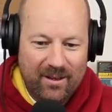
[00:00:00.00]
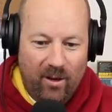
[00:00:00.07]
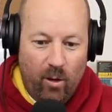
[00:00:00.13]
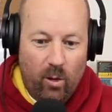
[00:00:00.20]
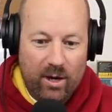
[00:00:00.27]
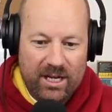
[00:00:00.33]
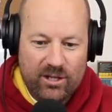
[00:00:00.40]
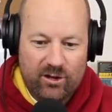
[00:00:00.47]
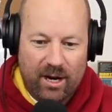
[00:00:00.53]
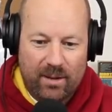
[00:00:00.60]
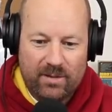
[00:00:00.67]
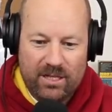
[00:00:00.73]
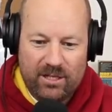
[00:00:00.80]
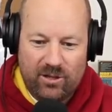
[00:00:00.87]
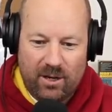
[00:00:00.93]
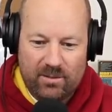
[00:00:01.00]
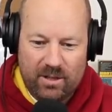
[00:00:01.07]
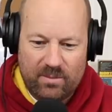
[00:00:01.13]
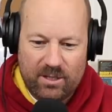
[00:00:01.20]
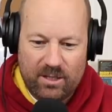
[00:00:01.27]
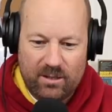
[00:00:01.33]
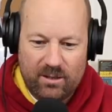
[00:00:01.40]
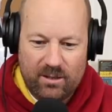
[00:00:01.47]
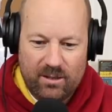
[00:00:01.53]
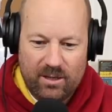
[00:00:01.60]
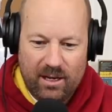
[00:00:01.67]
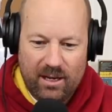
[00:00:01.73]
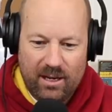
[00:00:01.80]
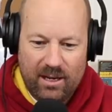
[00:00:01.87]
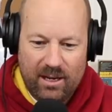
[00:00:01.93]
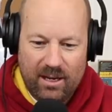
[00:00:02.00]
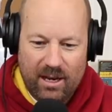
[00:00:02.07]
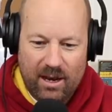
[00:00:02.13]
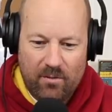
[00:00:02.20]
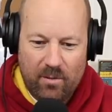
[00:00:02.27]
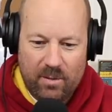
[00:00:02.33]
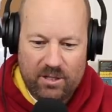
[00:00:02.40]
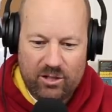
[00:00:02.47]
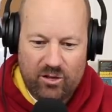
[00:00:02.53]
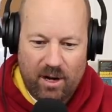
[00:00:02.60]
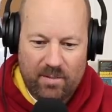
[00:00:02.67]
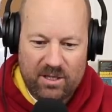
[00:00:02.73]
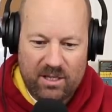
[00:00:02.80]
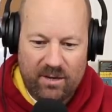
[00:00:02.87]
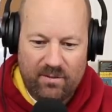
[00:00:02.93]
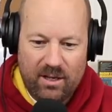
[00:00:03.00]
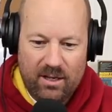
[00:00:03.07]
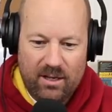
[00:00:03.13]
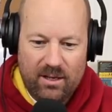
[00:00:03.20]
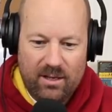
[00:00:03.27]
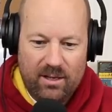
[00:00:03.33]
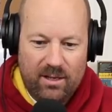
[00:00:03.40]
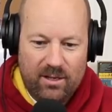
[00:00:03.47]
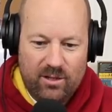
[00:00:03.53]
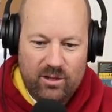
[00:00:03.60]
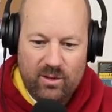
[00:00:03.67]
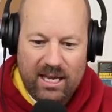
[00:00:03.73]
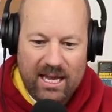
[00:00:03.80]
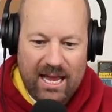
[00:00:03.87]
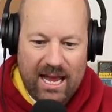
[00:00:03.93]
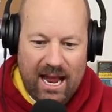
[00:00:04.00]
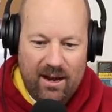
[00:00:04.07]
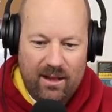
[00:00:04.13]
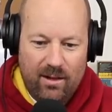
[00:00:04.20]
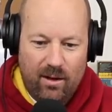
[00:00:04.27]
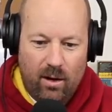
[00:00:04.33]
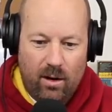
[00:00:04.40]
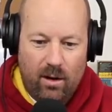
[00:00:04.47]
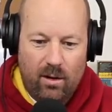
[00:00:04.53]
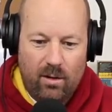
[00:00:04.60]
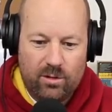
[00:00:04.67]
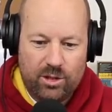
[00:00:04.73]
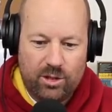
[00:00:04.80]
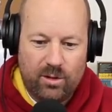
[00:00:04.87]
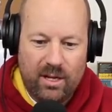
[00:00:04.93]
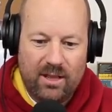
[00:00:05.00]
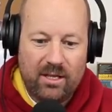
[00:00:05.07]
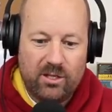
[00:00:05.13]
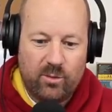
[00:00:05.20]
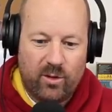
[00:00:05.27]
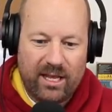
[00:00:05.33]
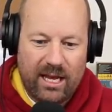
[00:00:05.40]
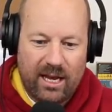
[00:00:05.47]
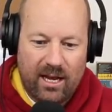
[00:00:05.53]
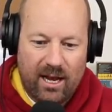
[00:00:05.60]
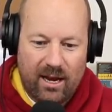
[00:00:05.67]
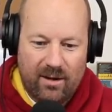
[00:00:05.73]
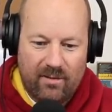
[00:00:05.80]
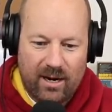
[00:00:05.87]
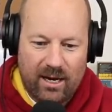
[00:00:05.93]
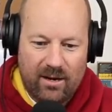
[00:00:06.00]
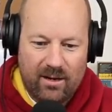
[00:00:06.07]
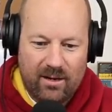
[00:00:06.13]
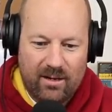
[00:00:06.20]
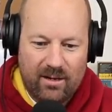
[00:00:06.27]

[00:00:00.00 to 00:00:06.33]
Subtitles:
Oh, he dropped something too. Everyone just dropped a stuff. Dude, get out of... Oh, shoot. And this is where they get caught. Right here.